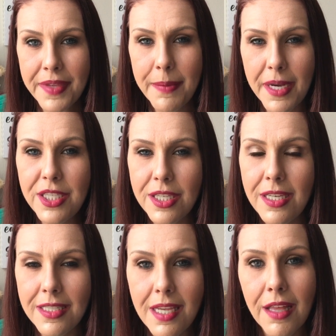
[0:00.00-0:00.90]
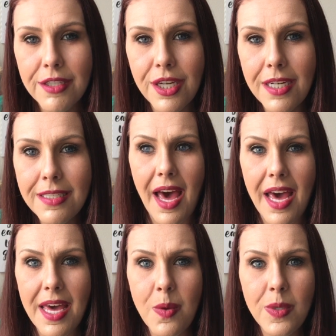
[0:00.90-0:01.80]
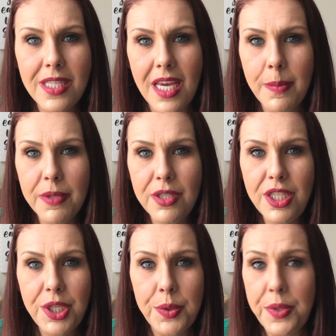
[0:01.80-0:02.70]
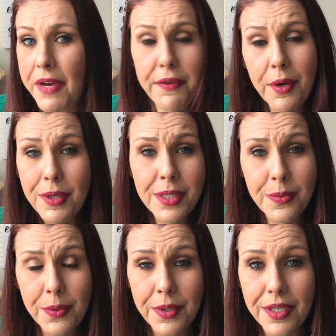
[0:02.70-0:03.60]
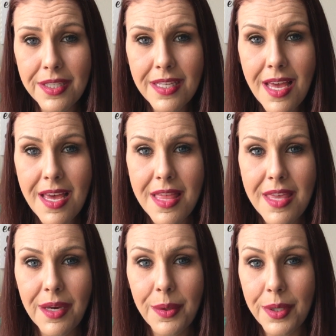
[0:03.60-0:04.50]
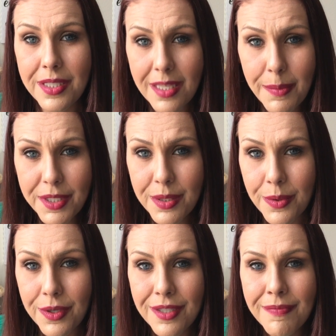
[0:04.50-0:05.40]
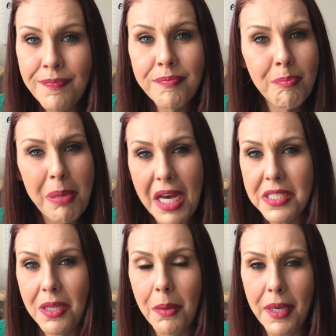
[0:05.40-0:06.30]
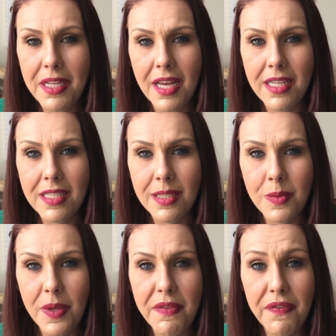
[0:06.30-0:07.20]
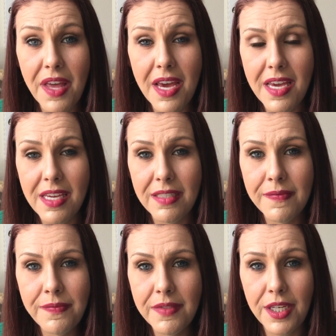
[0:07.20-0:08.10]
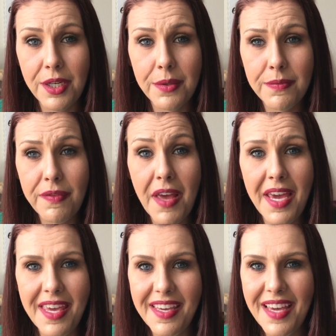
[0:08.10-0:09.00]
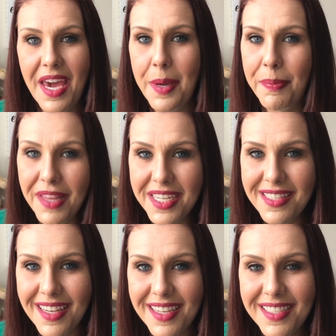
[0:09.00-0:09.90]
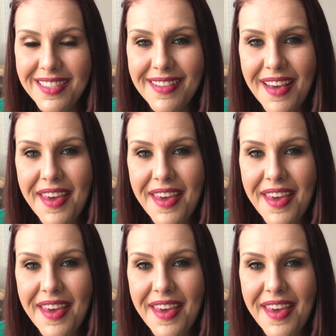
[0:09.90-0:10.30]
I'm actually intelligent. I was able to never go to school and then go to summer school, passed all my classes with flying A pluses,